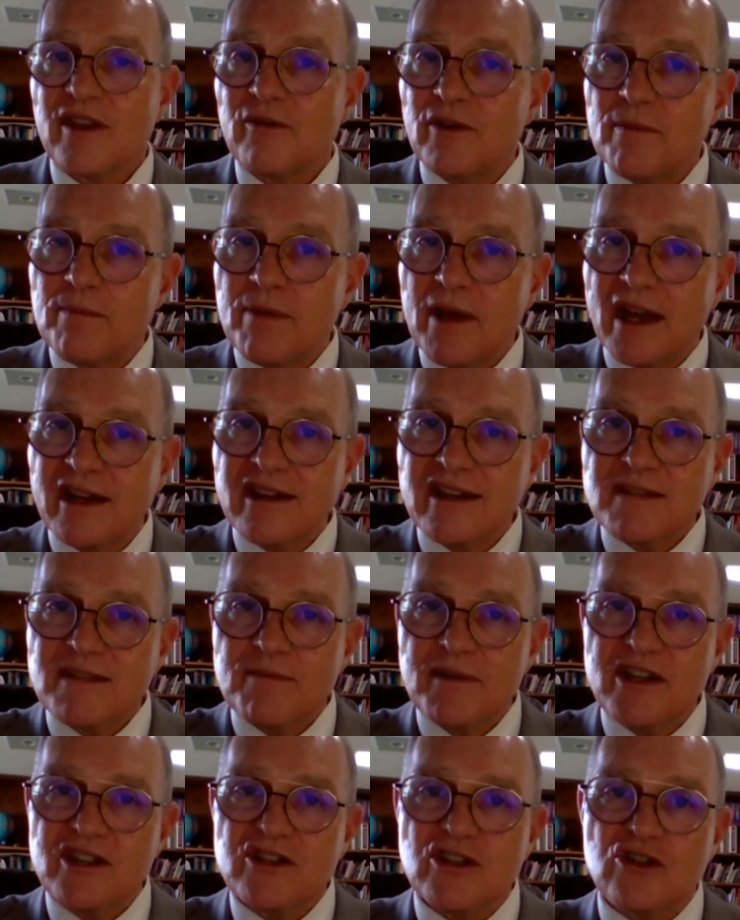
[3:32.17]
repentance
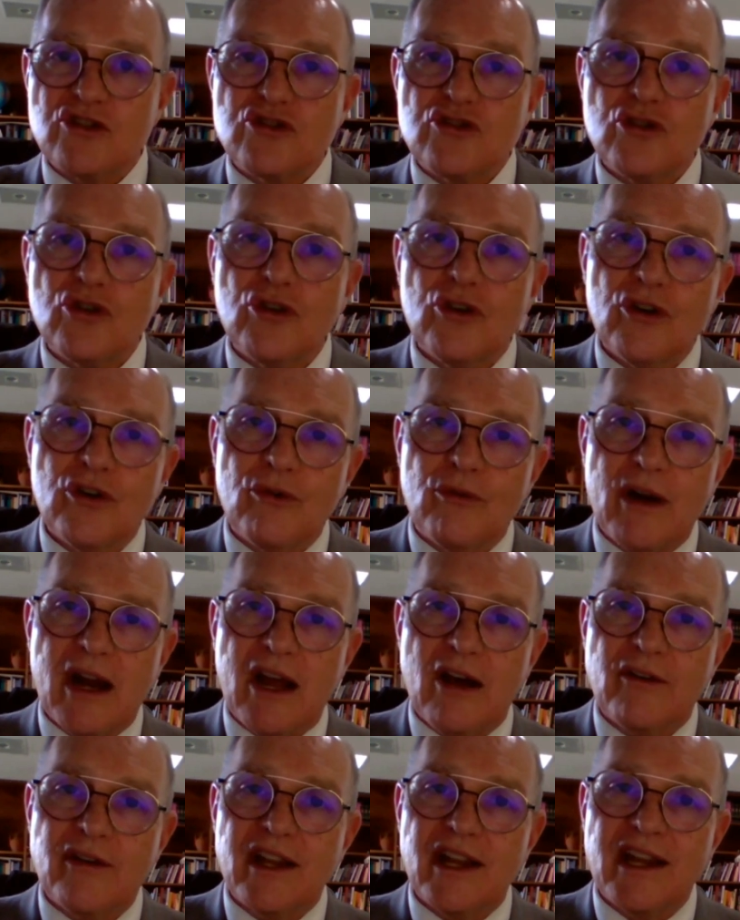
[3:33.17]
means to turn
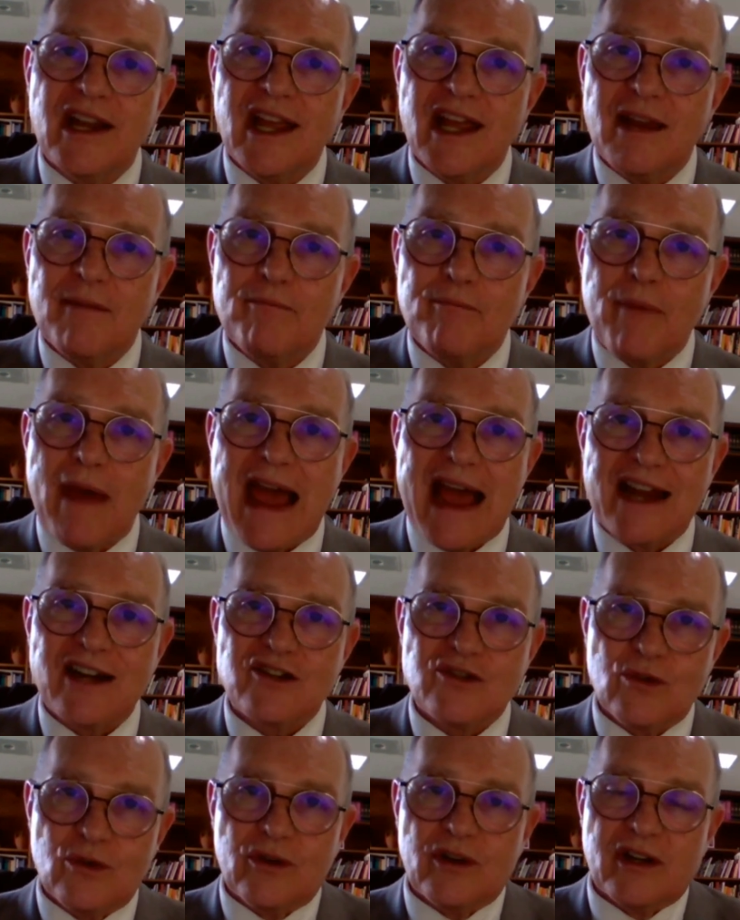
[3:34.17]
around and head
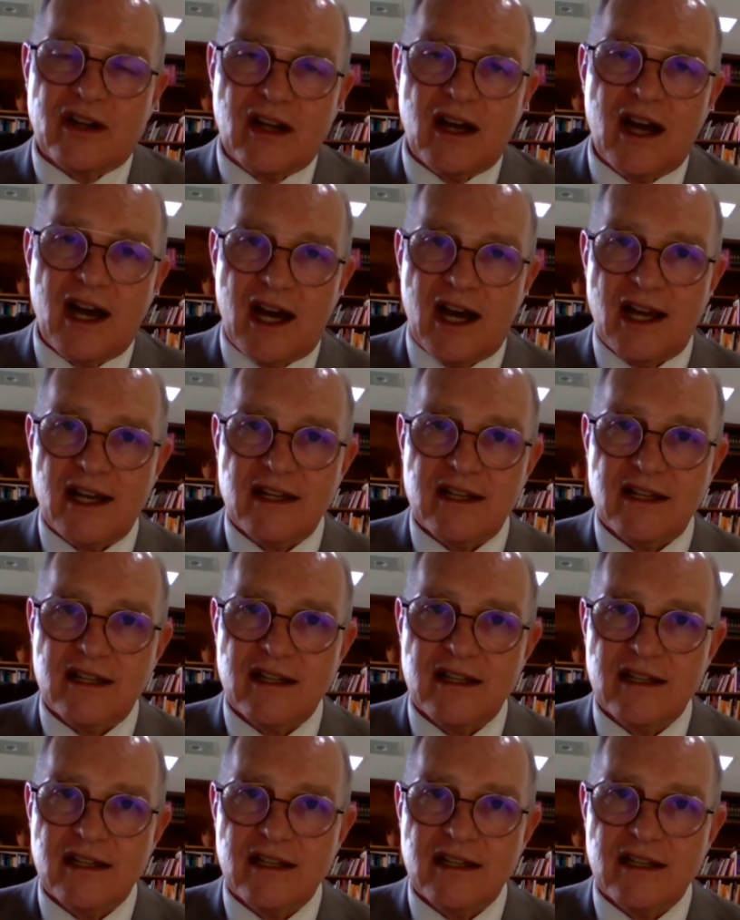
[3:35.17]
back toward God,